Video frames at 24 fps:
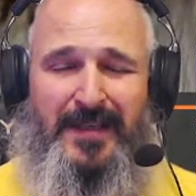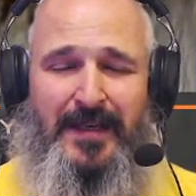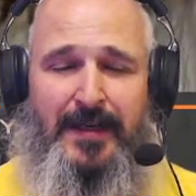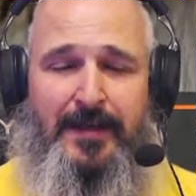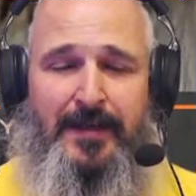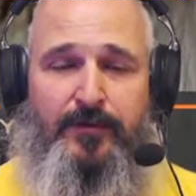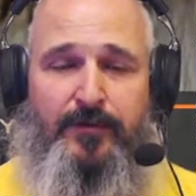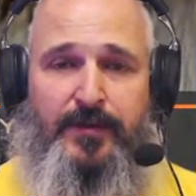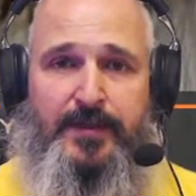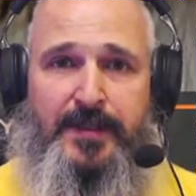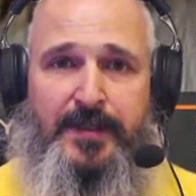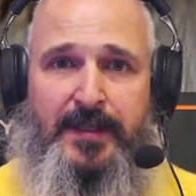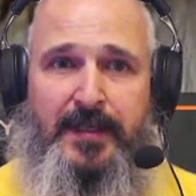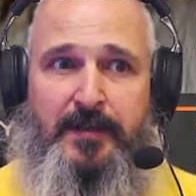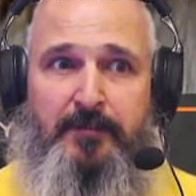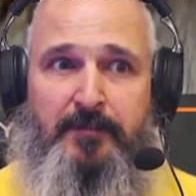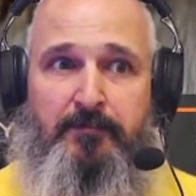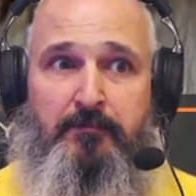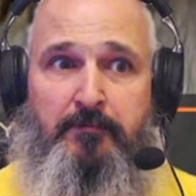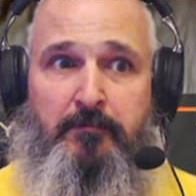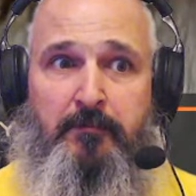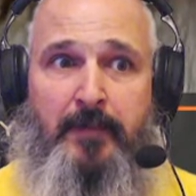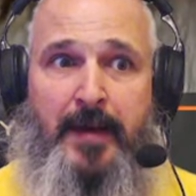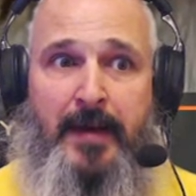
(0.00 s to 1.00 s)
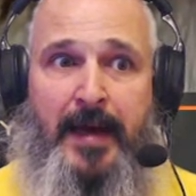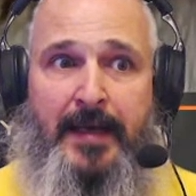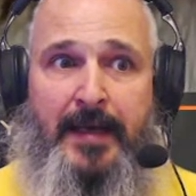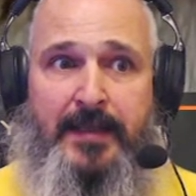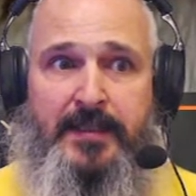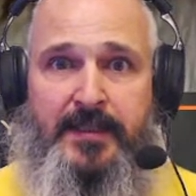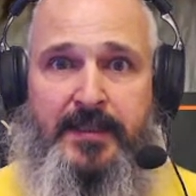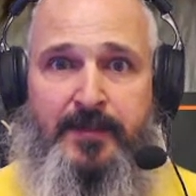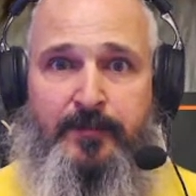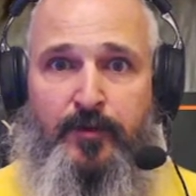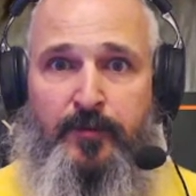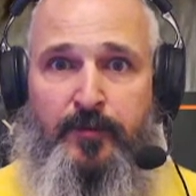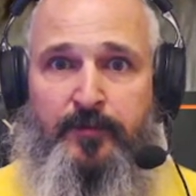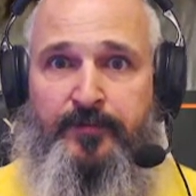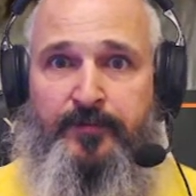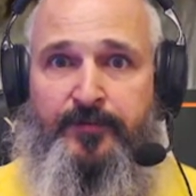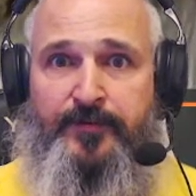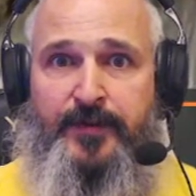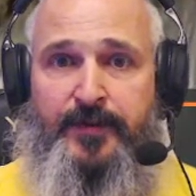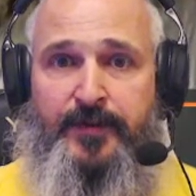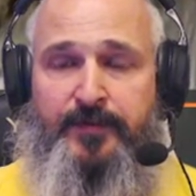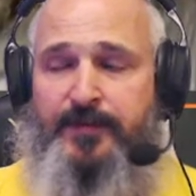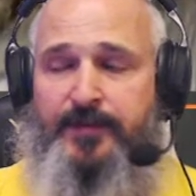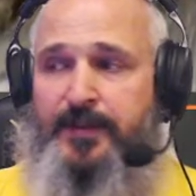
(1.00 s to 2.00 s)
I would say maximum
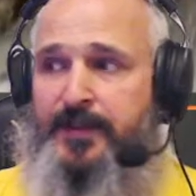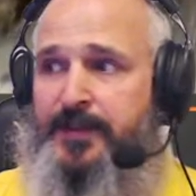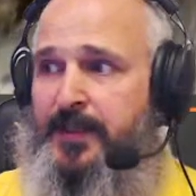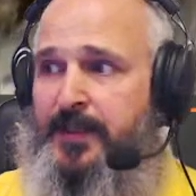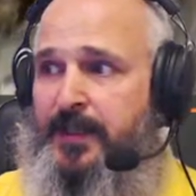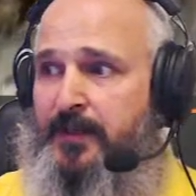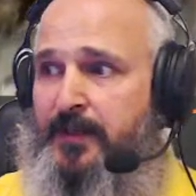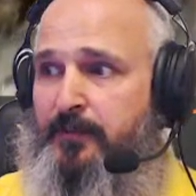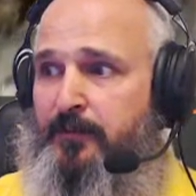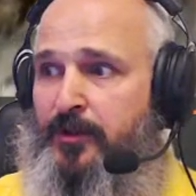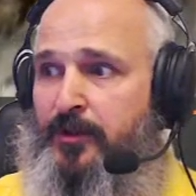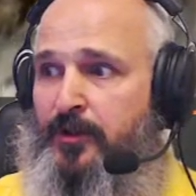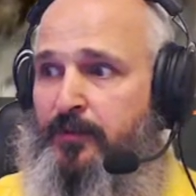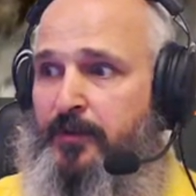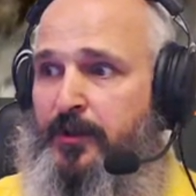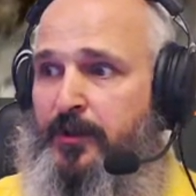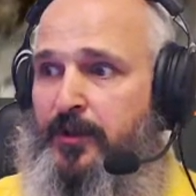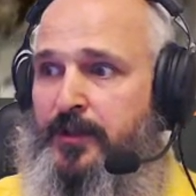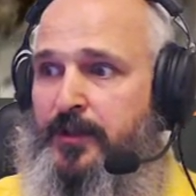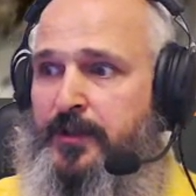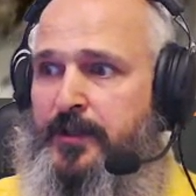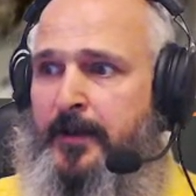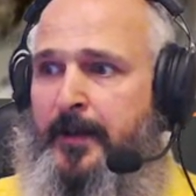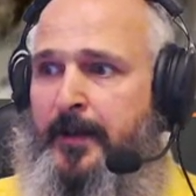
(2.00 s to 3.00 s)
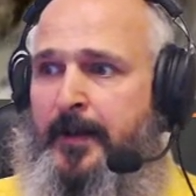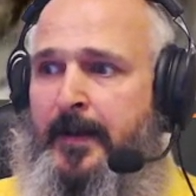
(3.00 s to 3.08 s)
50 centimeter, because